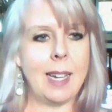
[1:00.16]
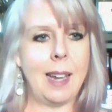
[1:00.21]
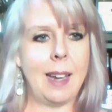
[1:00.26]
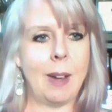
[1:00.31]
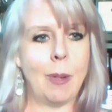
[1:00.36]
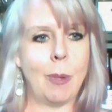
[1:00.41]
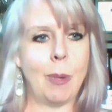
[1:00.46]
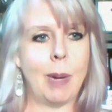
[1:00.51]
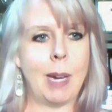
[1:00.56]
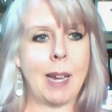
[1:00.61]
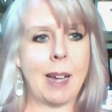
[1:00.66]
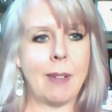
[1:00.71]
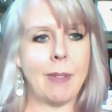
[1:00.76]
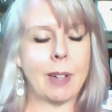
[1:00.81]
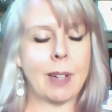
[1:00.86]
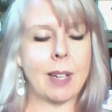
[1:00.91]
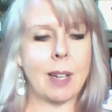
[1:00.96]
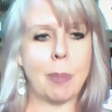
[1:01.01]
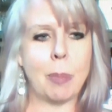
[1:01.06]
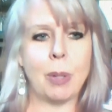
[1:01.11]
on, and we
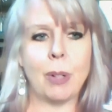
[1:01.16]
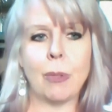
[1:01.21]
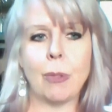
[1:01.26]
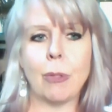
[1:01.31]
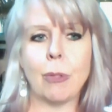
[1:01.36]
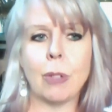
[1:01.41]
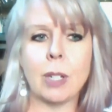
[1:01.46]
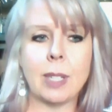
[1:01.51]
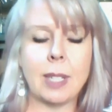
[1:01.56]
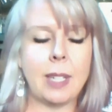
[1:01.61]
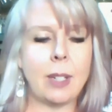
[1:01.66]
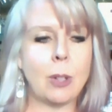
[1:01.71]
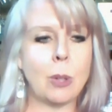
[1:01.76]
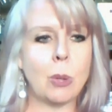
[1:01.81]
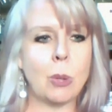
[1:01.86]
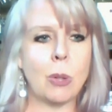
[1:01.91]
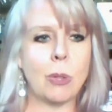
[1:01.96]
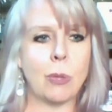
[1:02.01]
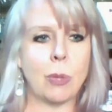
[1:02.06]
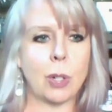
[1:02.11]
have a couple of really
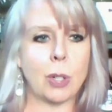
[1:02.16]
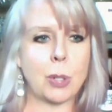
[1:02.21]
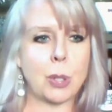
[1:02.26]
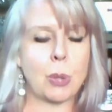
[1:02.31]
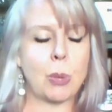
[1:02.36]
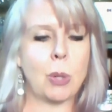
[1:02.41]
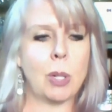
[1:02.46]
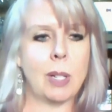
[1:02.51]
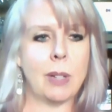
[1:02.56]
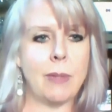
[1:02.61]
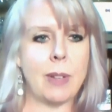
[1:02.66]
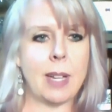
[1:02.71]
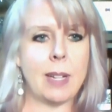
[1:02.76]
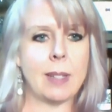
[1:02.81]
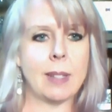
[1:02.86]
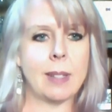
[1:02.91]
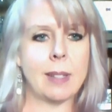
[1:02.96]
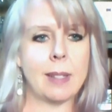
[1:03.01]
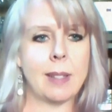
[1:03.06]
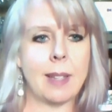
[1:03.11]
cool virtual
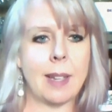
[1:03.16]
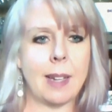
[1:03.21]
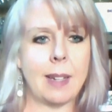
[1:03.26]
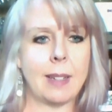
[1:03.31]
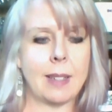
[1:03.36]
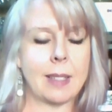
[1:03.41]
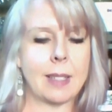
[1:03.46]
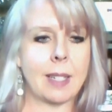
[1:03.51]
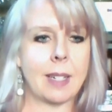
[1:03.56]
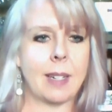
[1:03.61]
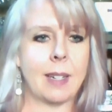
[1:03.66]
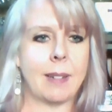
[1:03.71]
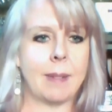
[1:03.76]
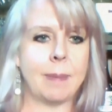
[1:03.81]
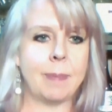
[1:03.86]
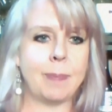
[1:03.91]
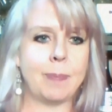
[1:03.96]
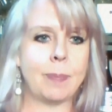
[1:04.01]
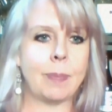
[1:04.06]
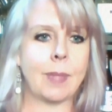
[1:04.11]
events that
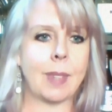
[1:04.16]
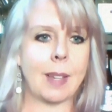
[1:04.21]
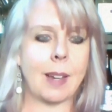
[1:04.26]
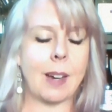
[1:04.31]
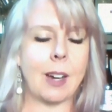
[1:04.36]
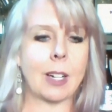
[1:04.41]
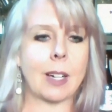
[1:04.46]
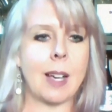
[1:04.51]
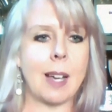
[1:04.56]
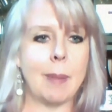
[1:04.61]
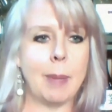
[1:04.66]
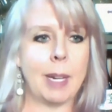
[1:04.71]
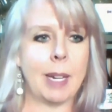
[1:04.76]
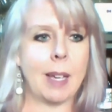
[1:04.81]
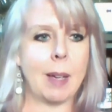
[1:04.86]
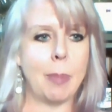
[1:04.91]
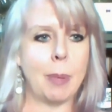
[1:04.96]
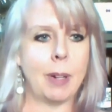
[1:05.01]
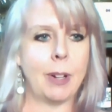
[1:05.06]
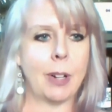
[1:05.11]
um, are
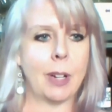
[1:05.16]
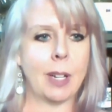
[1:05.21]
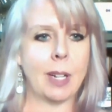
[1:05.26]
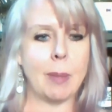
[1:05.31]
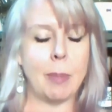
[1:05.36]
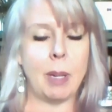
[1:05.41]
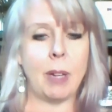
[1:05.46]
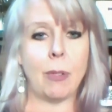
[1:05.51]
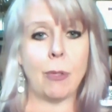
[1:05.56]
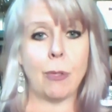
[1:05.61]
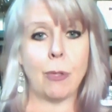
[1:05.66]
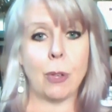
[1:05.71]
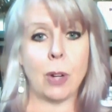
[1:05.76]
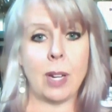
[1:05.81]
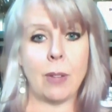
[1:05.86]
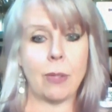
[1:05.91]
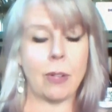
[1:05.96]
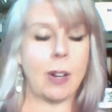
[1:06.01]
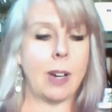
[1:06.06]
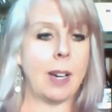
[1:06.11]
coming and are going to be
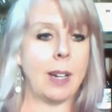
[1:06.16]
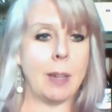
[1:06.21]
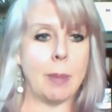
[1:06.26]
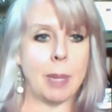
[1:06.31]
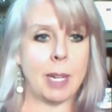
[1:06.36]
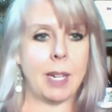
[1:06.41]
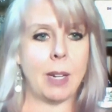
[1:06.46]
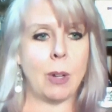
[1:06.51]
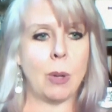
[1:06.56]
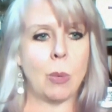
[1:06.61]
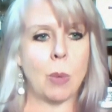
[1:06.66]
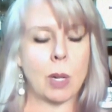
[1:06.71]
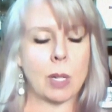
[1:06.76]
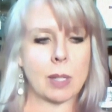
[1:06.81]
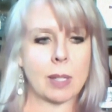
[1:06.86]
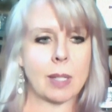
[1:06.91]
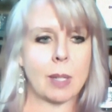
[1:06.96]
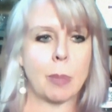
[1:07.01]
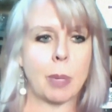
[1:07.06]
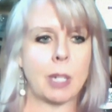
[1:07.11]
free for anybody who
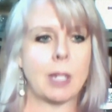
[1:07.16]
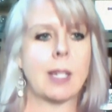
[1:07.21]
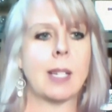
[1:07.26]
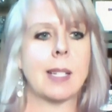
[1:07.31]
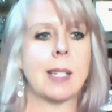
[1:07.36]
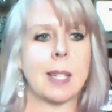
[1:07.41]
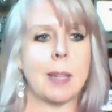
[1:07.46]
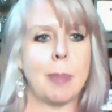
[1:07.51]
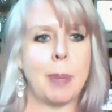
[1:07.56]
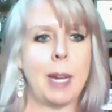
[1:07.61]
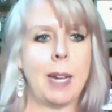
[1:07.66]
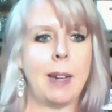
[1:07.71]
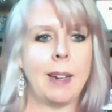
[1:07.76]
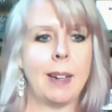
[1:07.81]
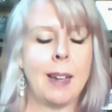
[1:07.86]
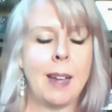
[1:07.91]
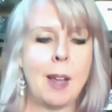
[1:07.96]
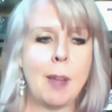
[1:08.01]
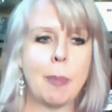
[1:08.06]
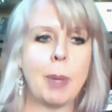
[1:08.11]
wants to
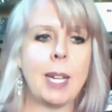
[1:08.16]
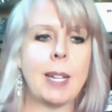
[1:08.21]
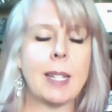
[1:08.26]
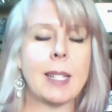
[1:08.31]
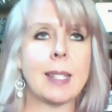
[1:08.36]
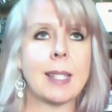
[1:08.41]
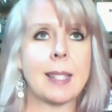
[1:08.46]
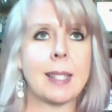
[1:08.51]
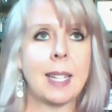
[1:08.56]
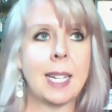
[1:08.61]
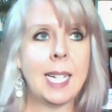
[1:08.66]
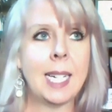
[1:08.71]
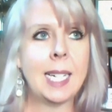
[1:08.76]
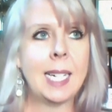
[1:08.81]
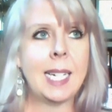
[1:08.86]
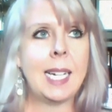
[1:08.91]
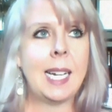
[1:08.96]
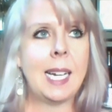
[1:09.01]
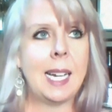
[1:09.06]
participate. But it's